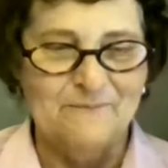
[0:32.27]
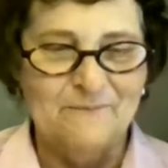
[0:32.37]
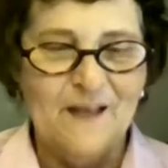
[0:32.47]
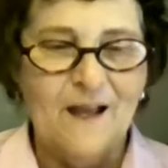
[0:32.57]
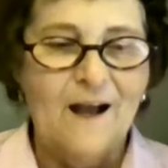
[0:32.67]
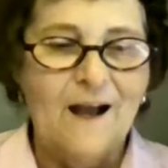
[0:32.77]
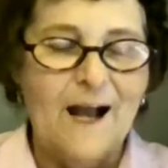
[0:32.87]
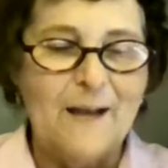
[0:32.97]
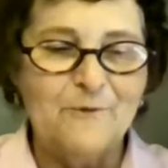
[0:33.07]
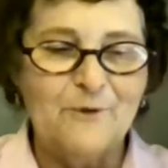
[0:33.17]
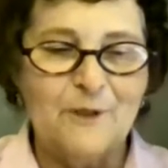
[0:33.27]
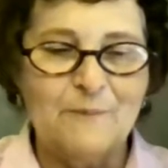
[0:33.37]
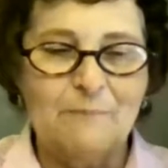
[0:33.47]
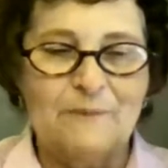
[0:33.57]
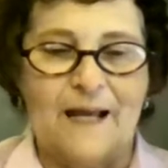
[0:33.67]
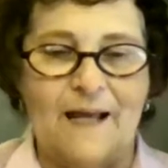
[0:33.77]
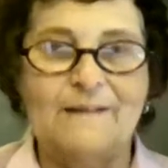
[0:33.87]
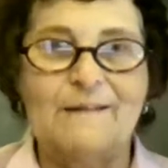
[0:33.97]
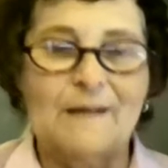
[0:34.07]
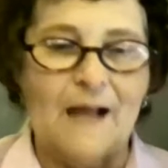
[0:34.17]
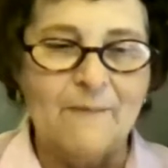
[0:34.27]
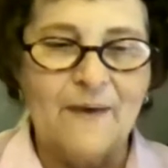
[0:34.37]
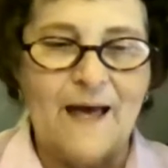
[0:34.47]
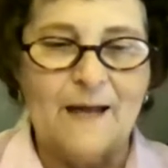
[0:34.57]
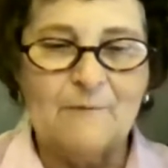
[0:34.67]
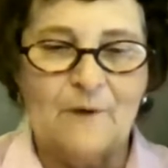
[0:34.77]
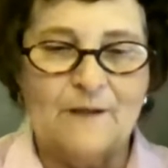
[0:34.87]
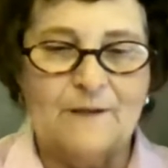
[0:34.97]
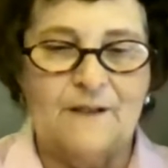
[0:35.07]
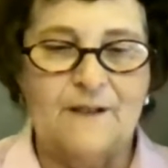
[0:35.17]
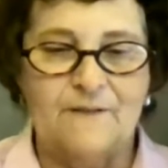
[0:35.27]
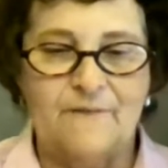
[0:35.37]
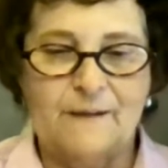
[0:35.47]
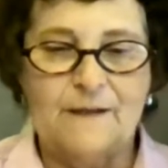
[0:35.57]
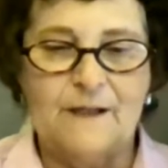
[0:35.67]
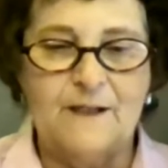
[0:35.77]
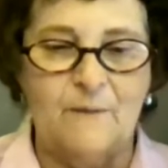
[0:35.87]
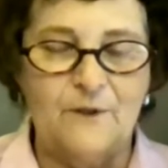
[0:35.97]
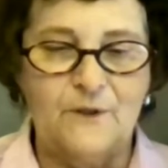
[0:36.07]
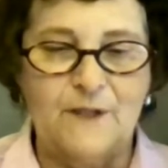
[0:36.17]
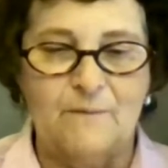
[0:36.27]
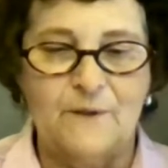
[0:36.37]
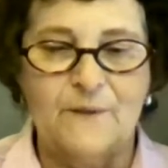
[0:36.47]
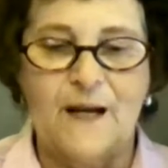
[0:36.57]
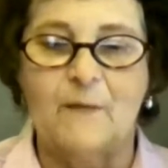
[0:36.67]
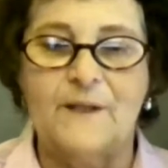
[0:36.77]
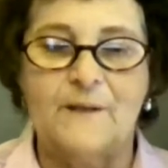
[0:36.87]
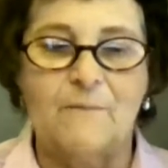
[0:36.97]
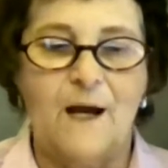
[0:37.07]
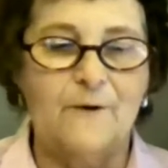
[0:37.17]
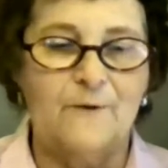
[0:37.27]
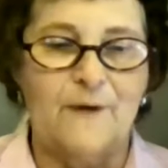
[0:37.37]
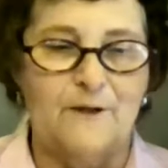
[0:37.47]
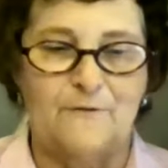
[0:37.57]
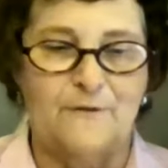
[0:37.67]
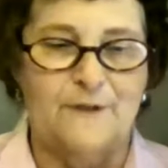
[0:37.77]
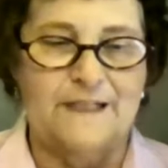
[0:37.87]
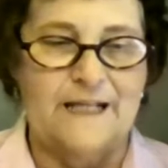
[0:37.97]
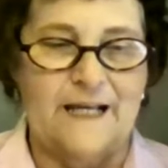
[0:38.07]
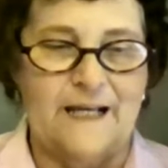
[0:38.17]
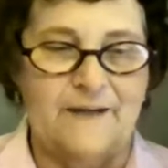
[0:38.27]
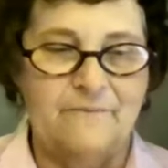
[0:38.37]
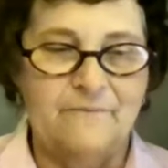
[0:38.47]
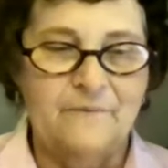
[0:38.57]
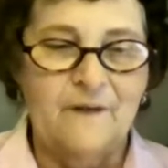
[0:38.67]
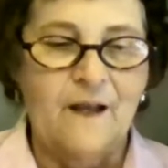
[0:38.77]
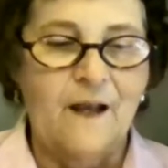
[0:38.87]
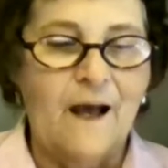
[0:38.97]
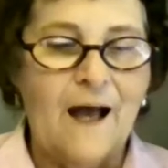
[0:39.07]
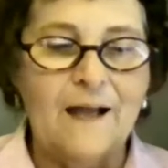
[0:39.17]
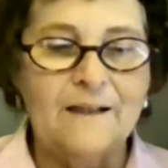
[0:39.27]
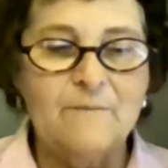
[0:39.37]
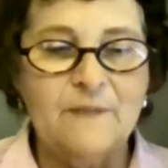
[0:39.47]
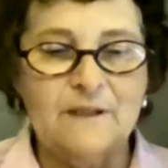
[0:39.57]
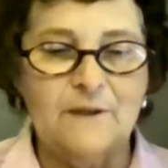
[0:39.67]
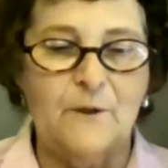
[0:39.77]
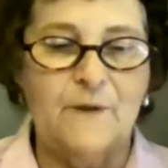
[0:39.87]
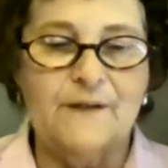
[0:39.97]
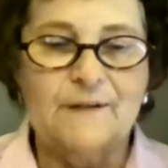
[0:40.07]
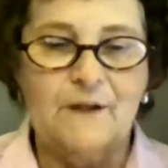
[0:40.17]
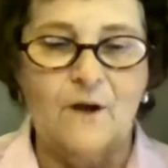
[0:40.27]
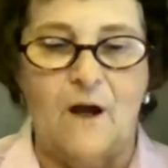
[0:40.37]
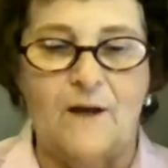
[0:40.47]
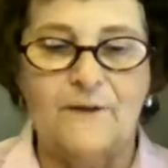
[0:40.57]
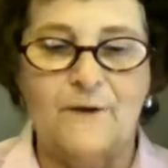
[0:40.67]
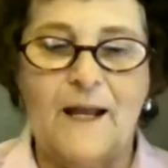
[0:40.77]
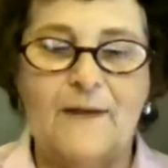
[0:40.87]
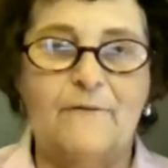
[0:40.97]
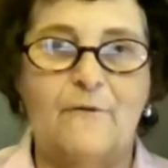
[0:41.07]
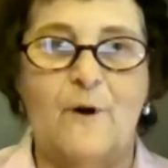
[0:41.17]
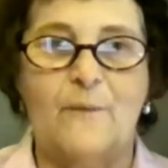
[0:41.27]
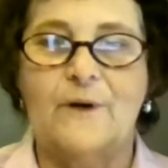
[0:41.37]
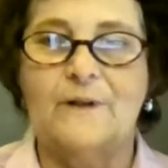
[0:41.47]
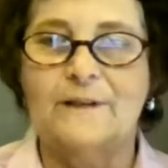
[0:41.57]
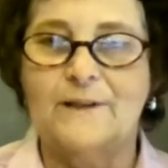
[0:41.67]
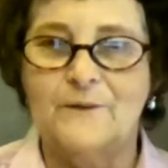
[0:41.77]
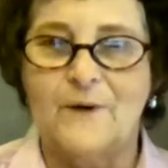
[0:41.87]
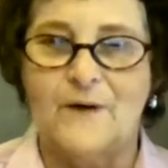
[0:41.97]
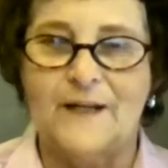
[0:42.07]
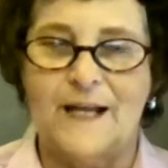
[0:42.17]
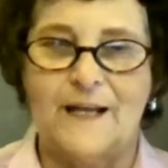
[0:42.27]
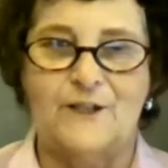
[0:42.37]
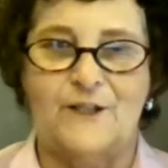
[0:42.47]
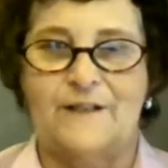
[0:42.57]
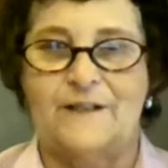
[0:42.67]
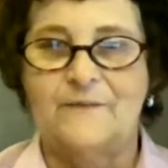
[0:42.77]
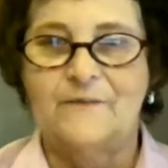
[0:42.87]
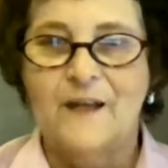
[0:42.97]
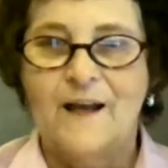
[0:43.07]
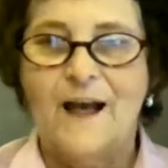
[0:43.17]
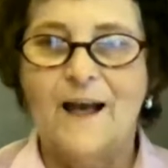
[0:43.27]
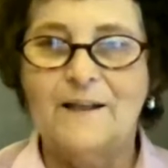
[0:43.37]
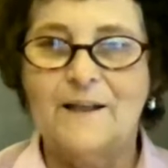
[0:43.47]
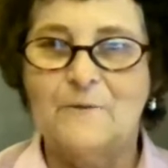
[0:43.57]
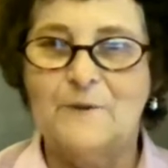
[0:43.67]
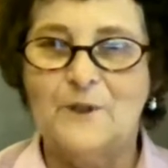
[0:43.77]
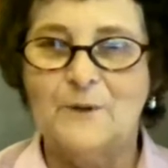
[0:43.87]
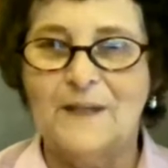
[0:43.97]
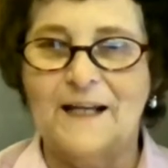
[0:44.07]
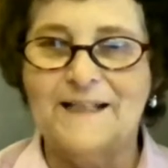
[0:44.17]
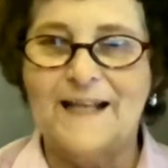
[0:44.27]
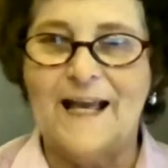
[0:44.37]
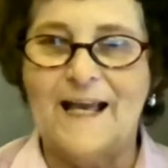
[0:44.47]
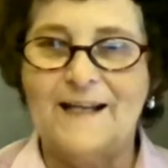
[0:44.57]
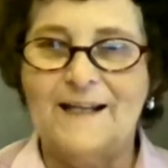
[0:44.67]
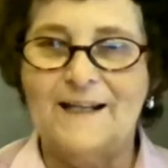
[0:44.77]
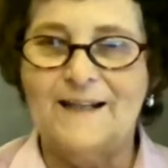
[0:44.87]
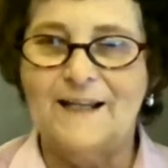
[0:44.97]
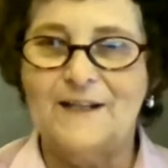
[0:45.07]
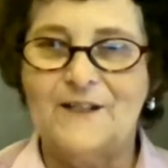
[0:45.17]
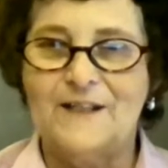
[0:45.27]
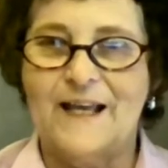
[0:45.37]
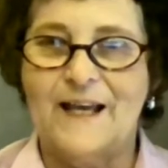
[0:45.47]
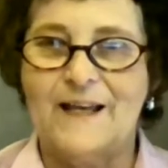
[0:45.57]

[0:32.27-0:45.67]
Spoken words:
I'm Trilby Plants. I'm past president of SCWW, and I'll be the moderator for today. Holly McClure is an author and former literary agent. Holly, would you like to add anything to that?